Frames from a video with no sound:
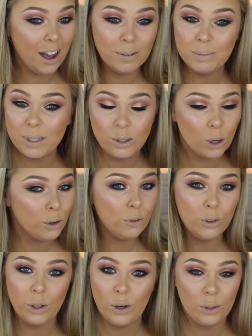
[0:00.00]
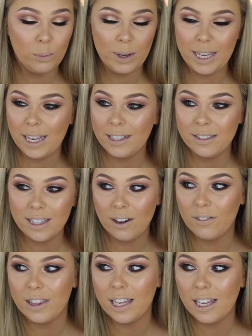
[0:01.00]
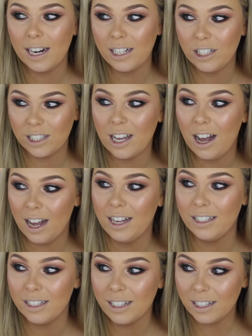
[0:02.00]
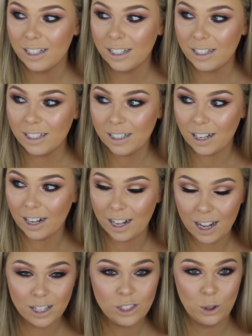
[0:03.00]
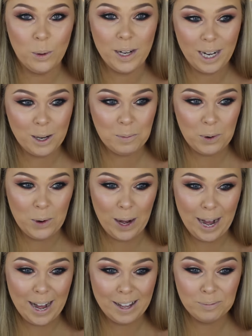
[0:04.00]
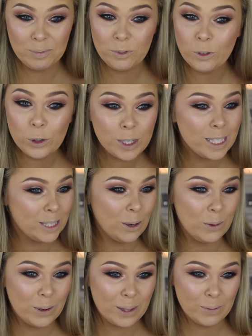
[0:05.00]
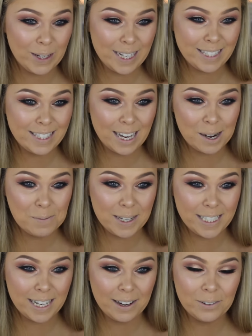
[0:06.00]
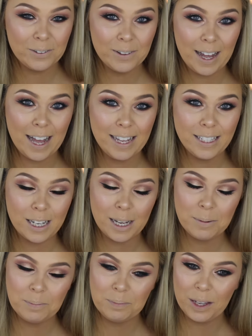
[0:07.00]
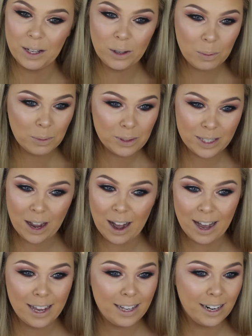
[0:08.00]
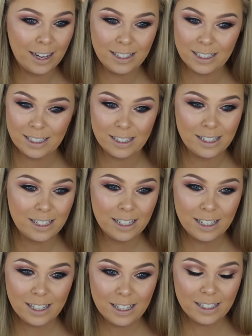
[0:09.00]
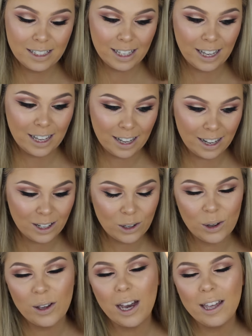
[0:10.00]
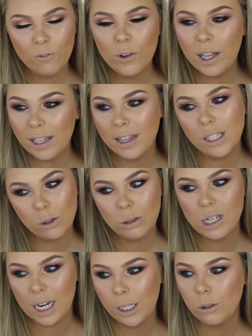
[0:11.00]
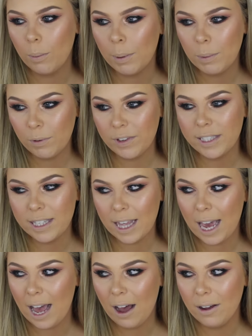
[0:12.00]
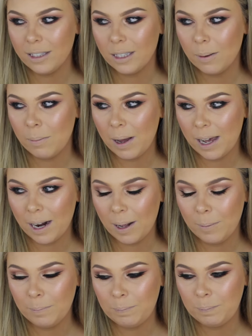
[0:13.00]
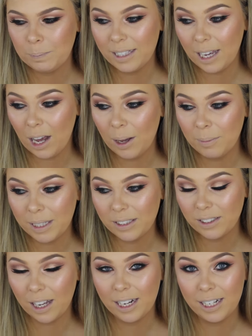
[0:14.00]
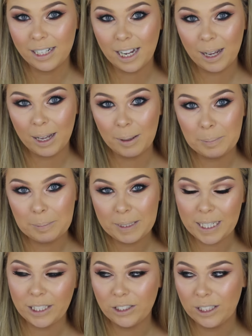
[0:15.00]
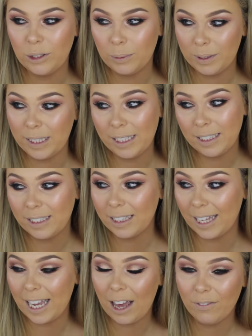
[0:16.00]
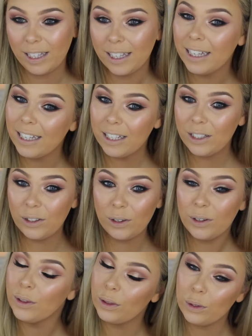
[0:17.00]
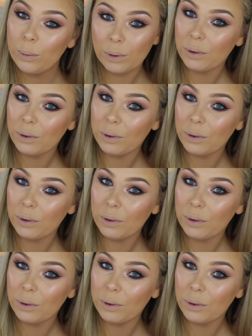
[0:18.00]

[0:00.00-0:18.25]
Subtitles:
I'm so full-on on the weekends and everything, and I can't do it anymore. I'm 4 years older than when I started my channel and I'm a lot more tired. I don't know. I feel like things will change when we move into the house, but I'm excited at potentially doing this, like having, you know, 2